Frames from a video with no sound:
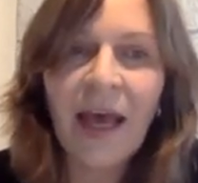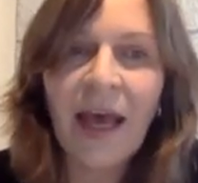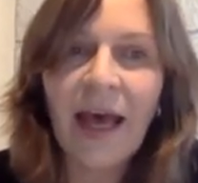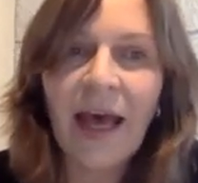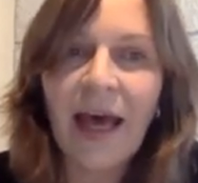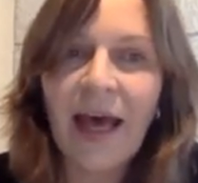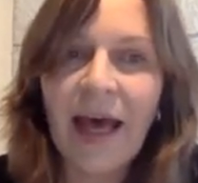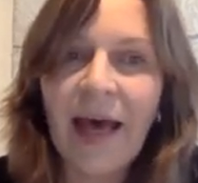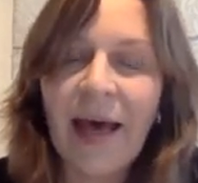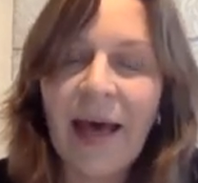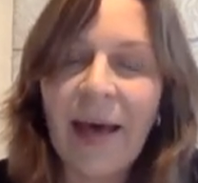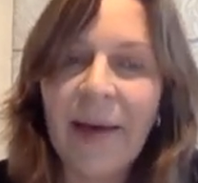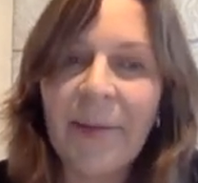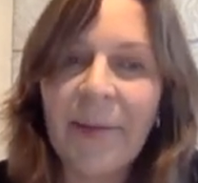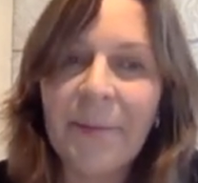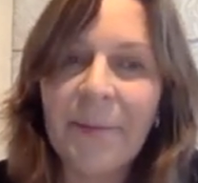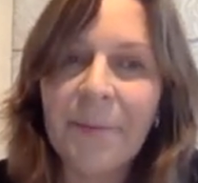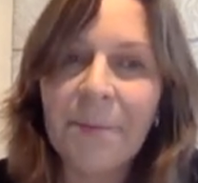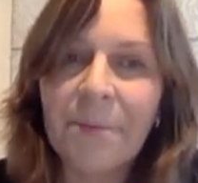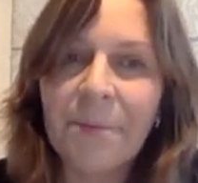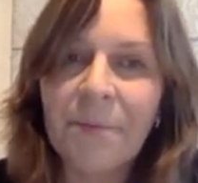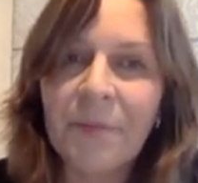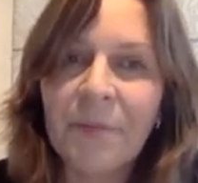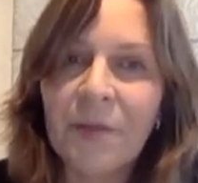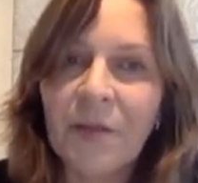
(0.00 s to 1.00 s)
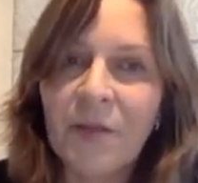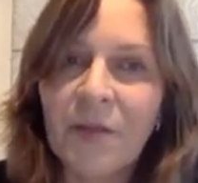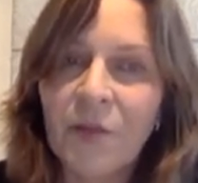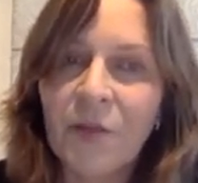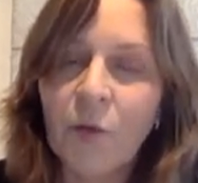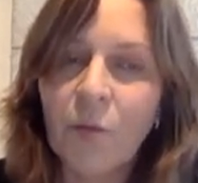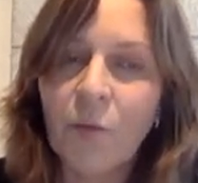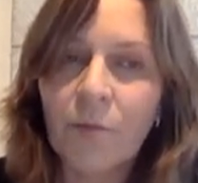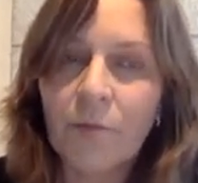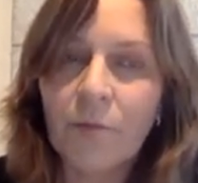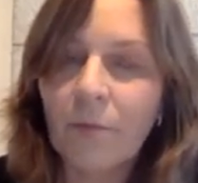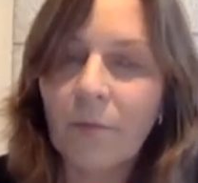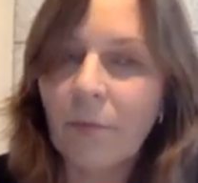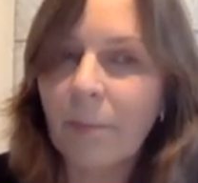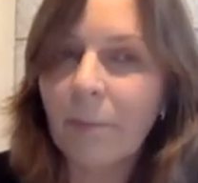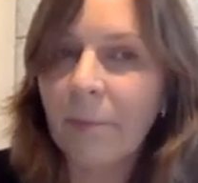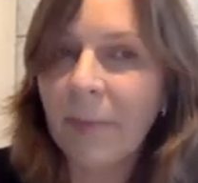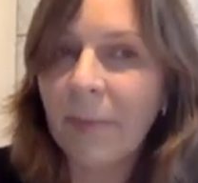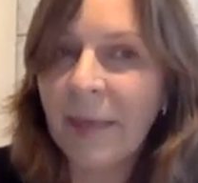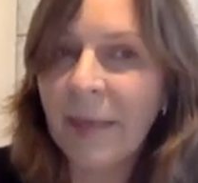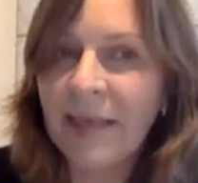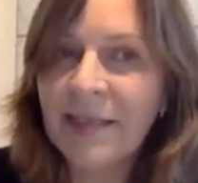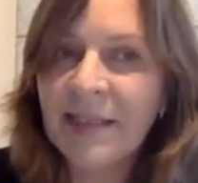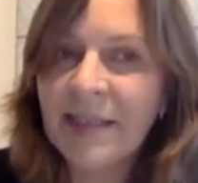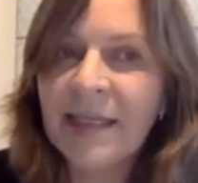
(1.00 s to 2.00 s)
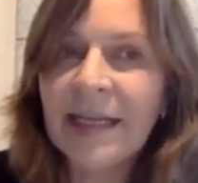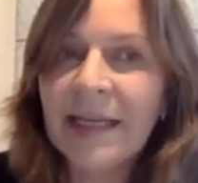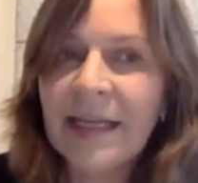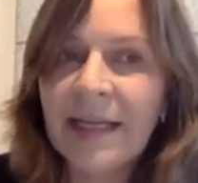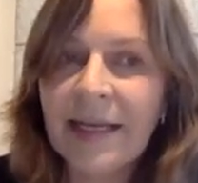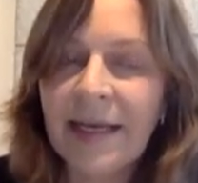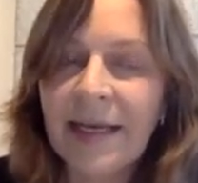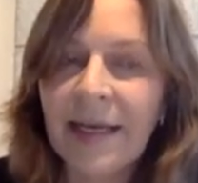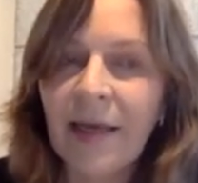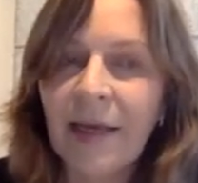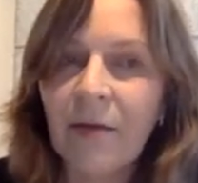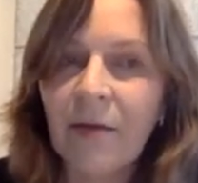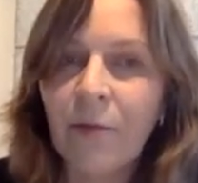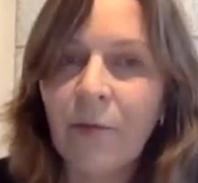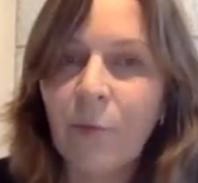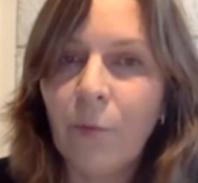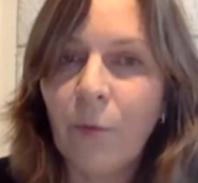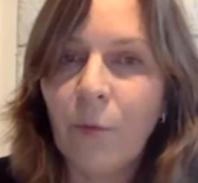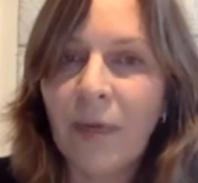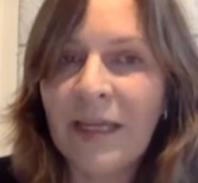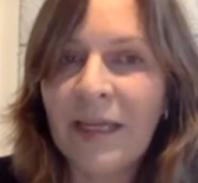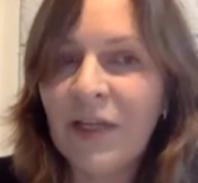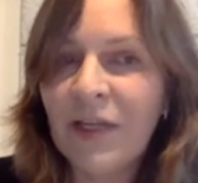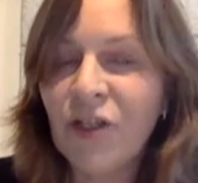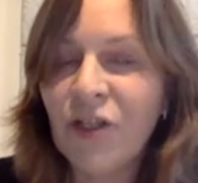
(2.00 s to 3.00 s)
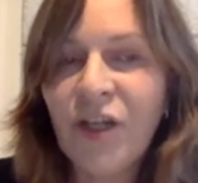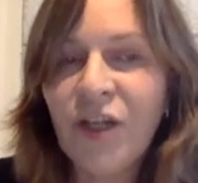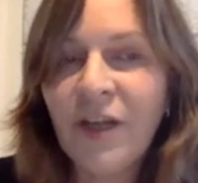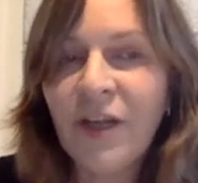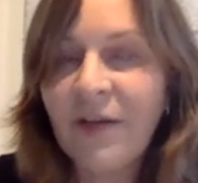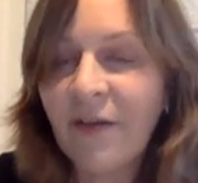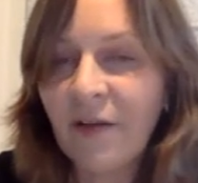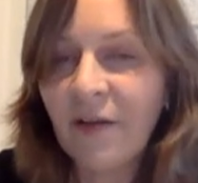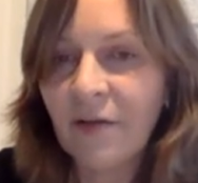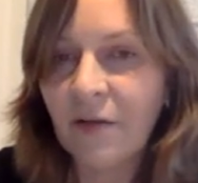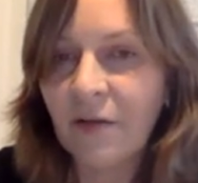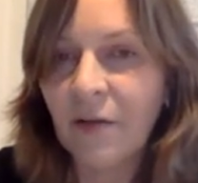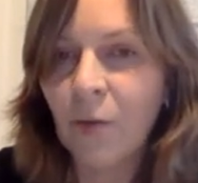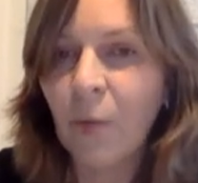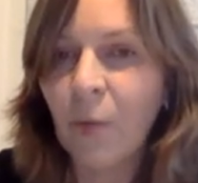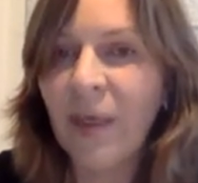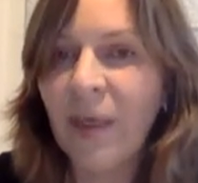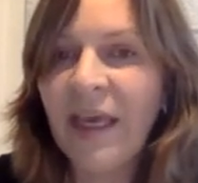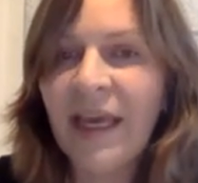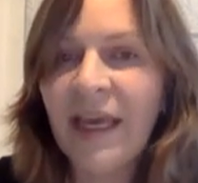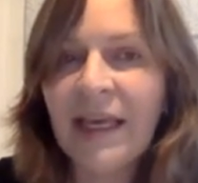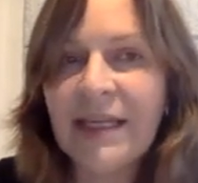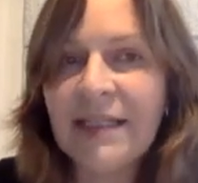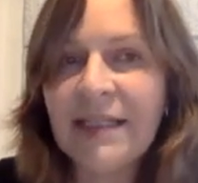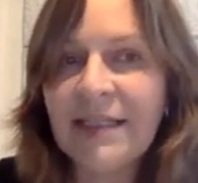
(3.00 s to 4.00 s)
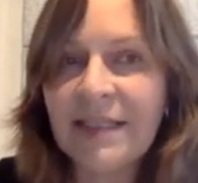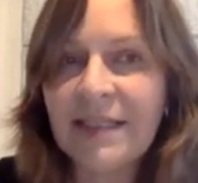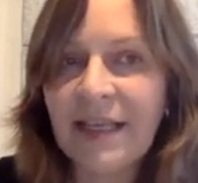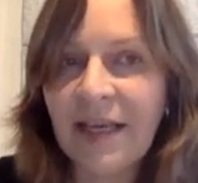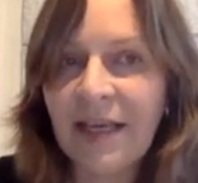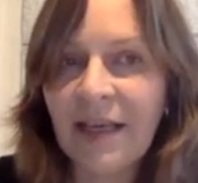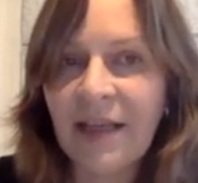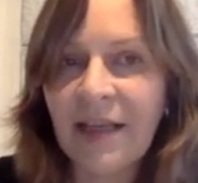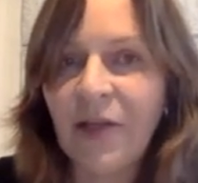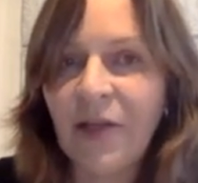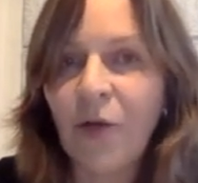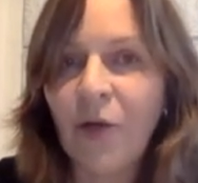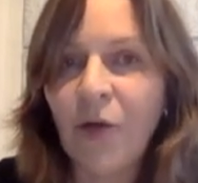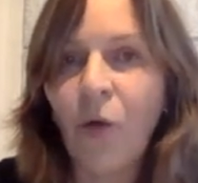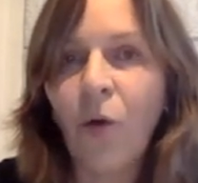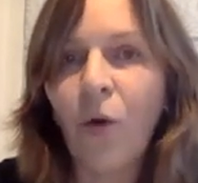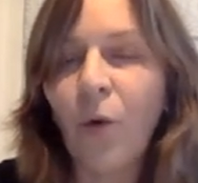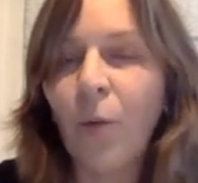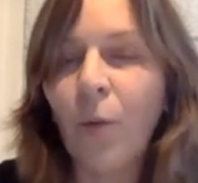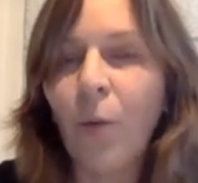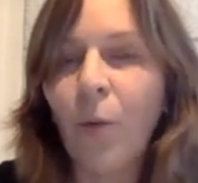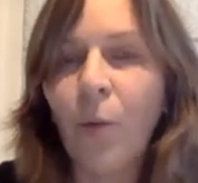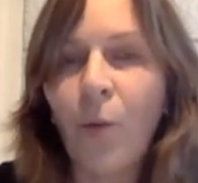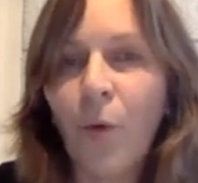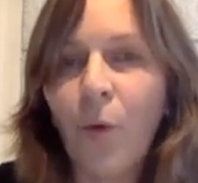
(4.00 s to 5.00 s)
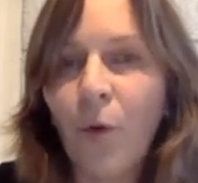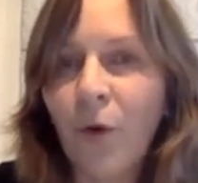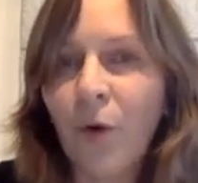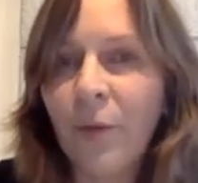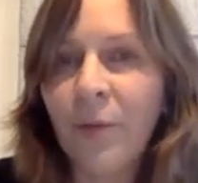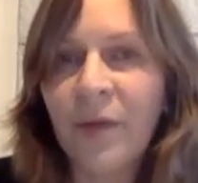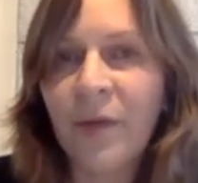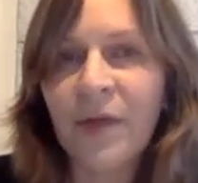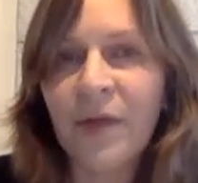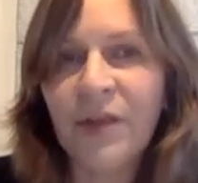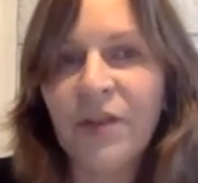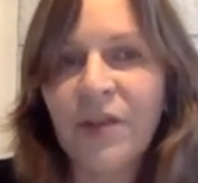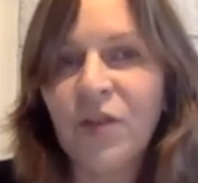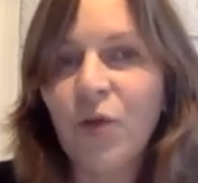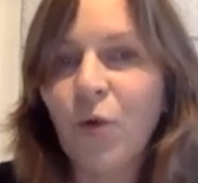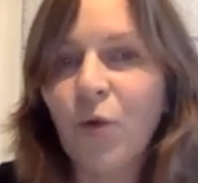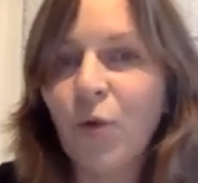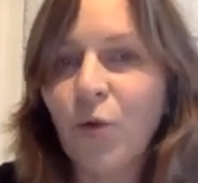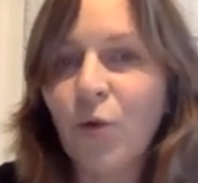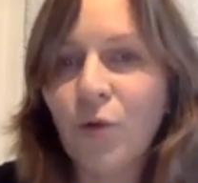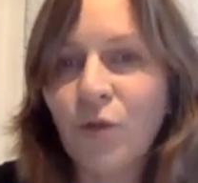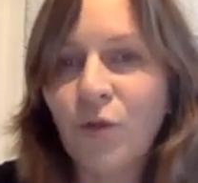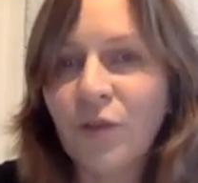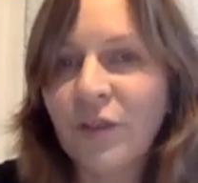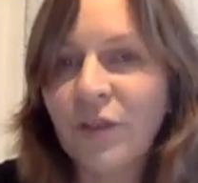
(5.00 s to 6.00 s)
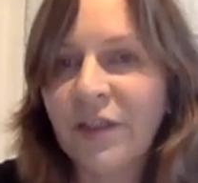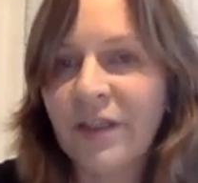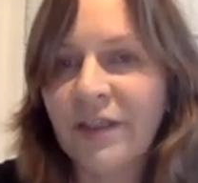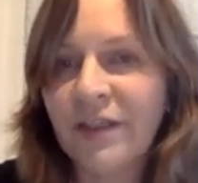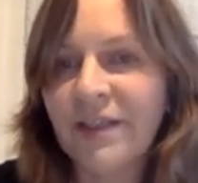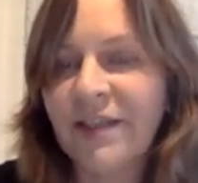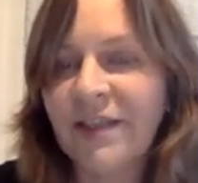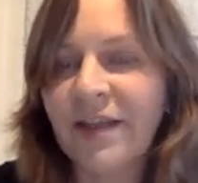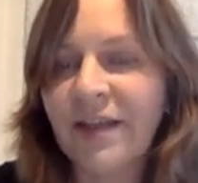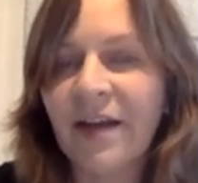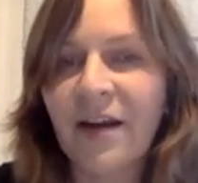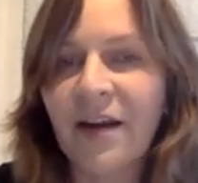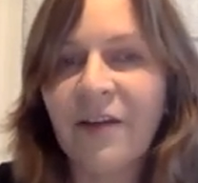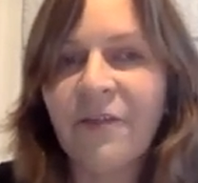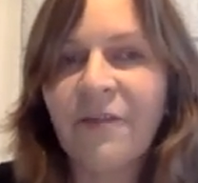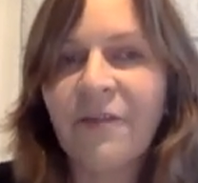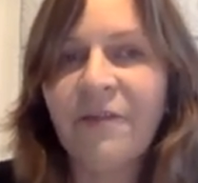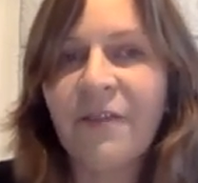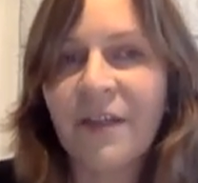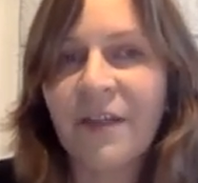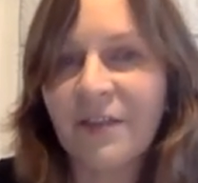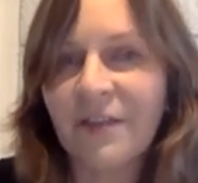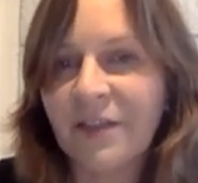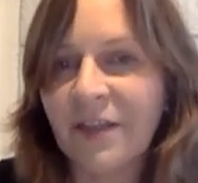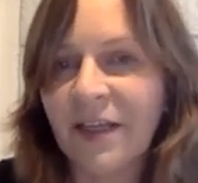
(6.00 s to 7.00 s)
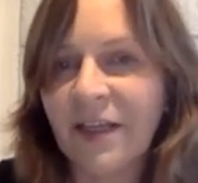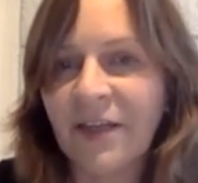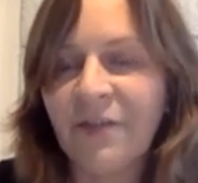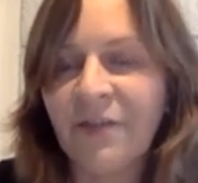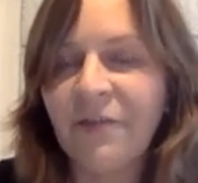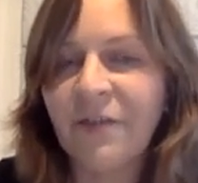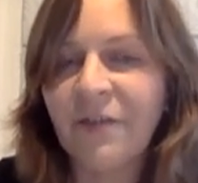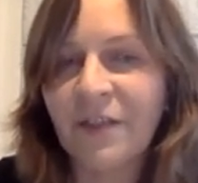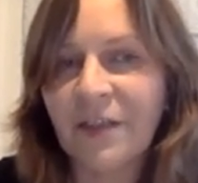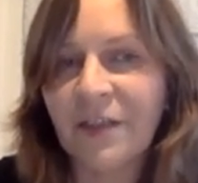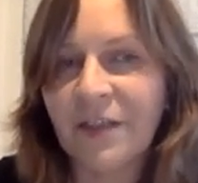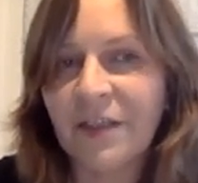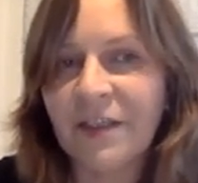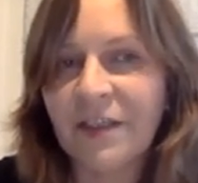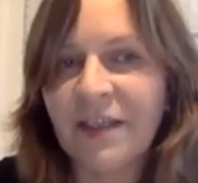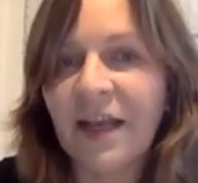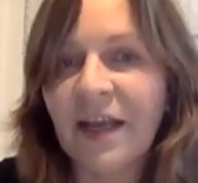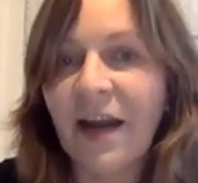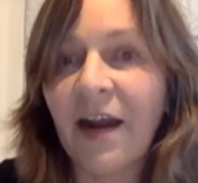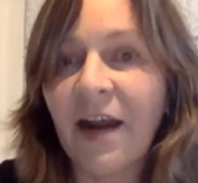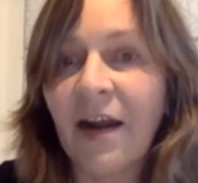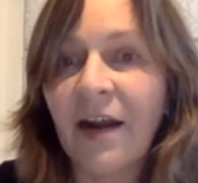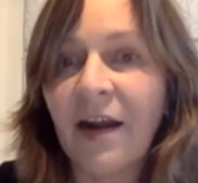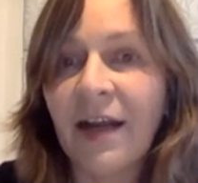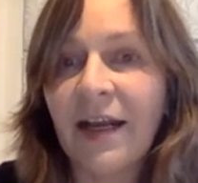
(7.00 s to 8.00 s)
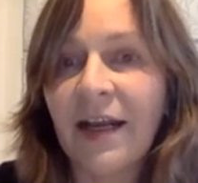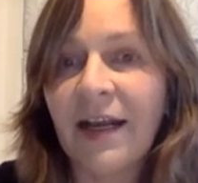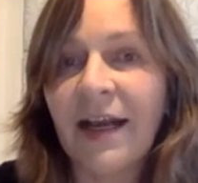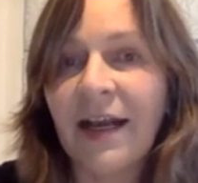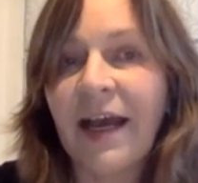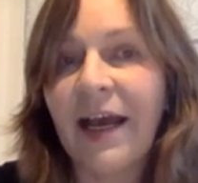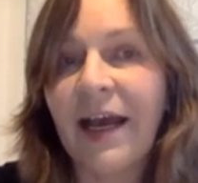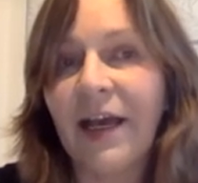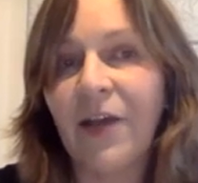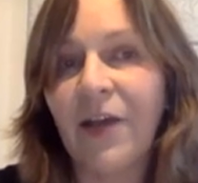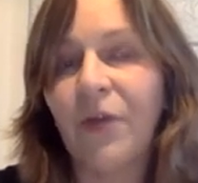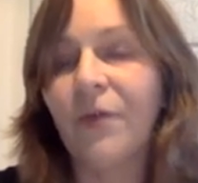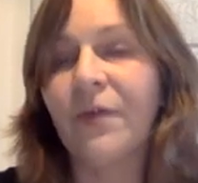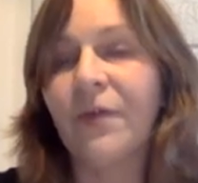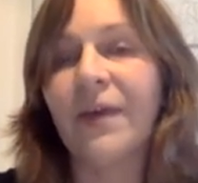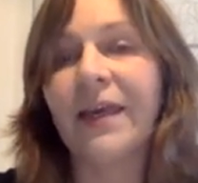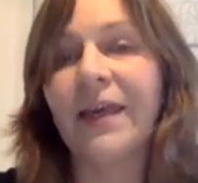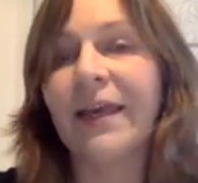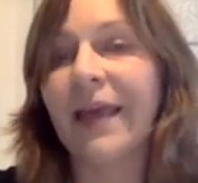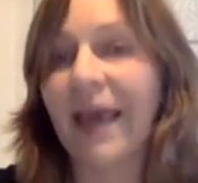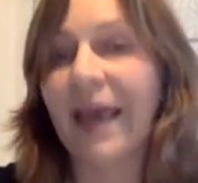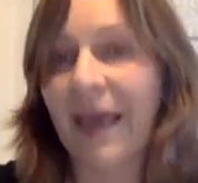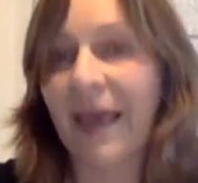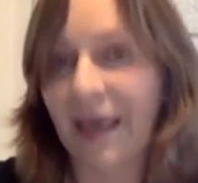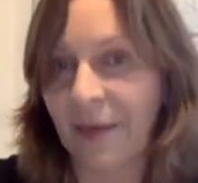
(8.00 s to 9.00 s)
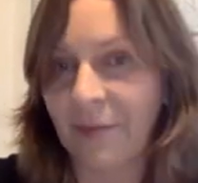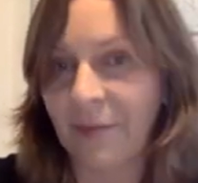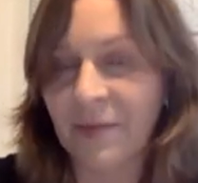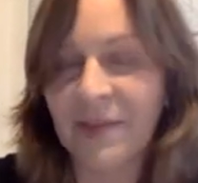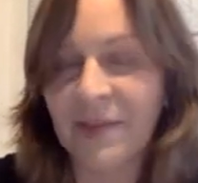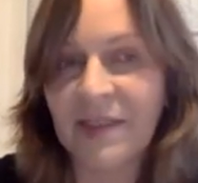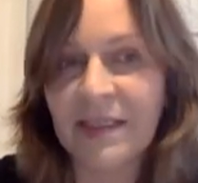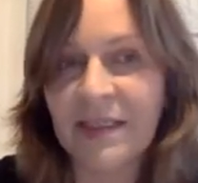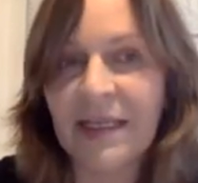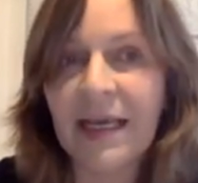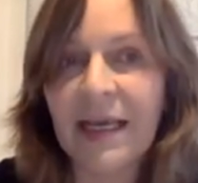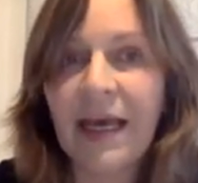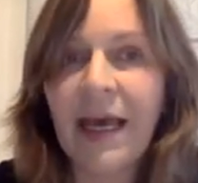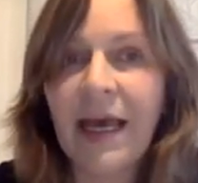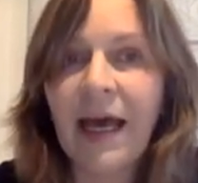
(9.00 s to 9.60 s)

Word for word: Uh, so basically, in general, we can say that all warmers, coolers, are fill and fillers are kind of games.